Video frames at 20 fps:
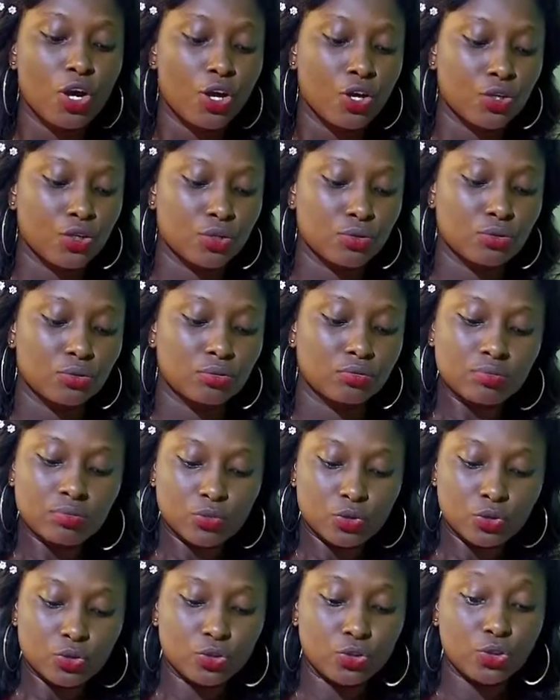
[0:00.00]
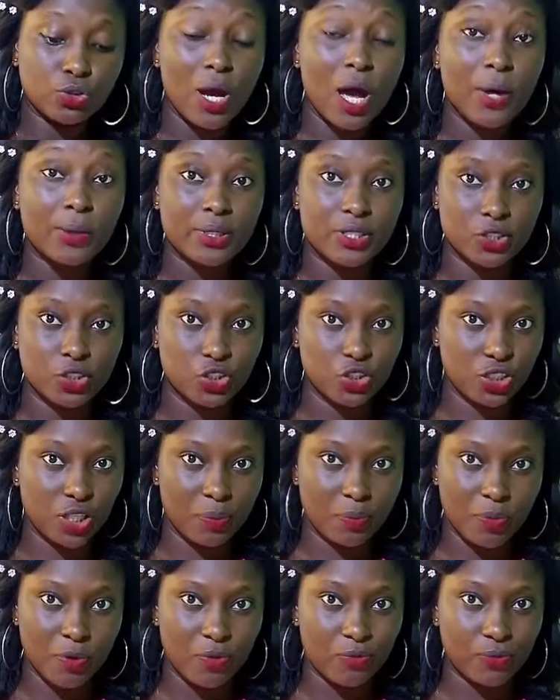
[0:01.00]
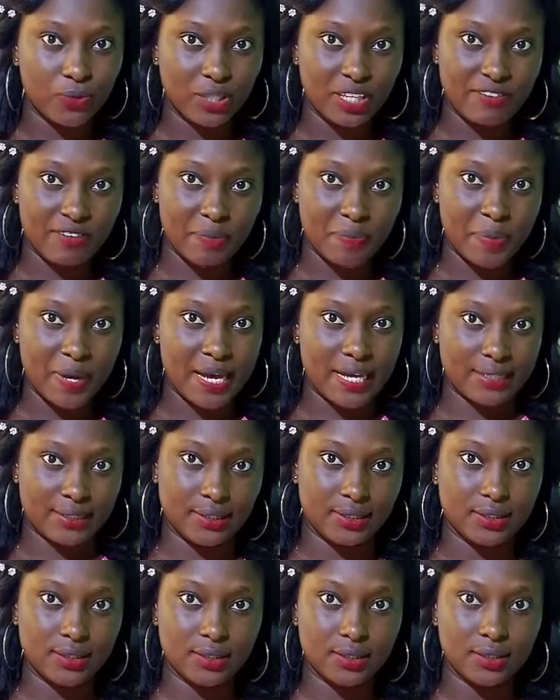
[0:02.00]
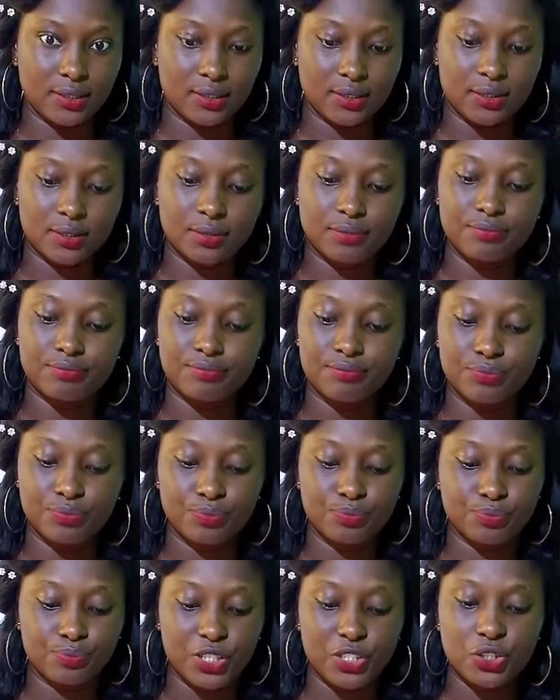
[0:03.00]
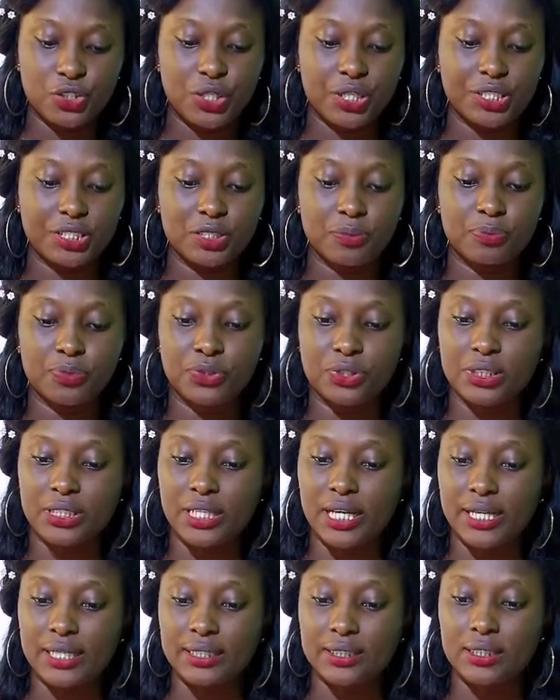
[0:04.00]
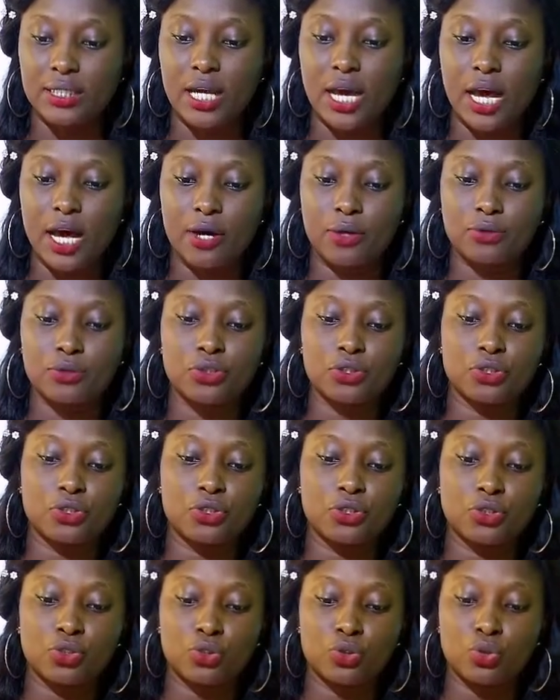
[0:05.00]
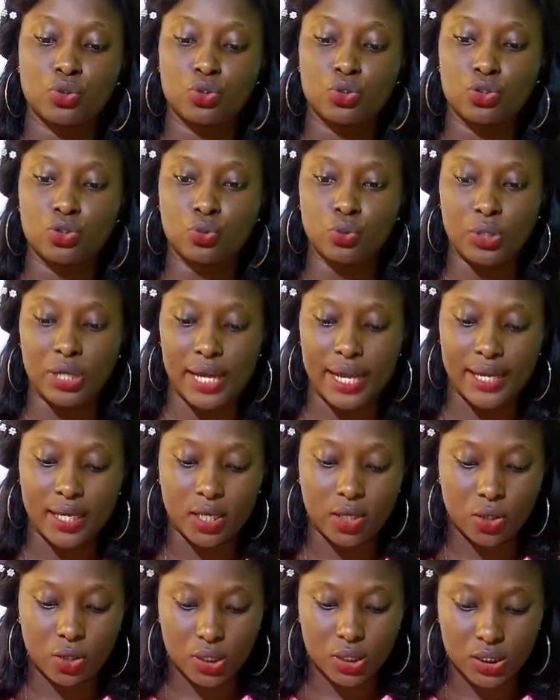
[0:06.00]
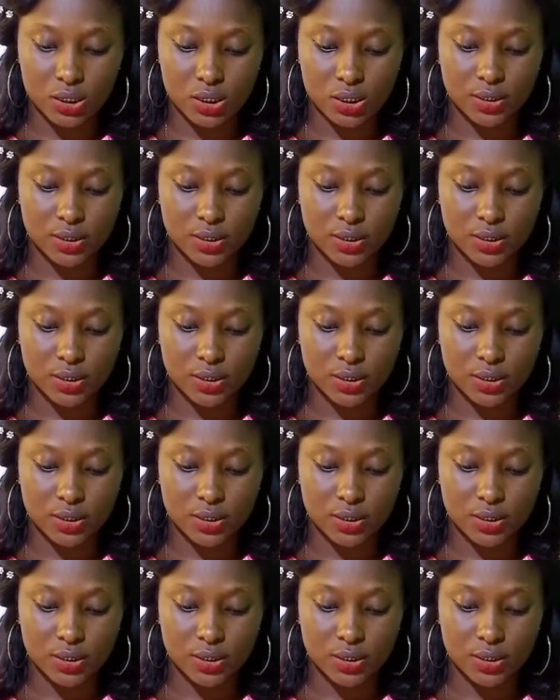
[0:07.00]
you draw out the shape of whatever pan it is. Make sure it's precise. I'll just show you what I got.